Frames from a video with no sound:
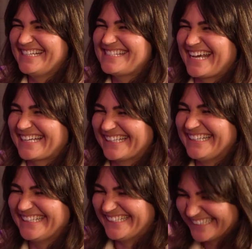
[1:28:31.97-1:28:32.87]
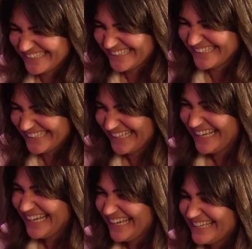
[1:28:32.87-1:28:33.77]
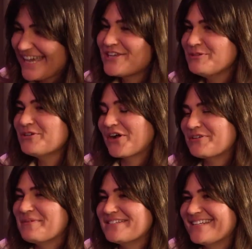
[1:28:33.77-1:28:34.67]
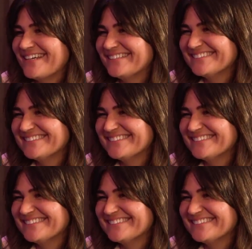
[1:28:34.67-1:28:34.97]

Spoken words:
exactly. Yeah, you documented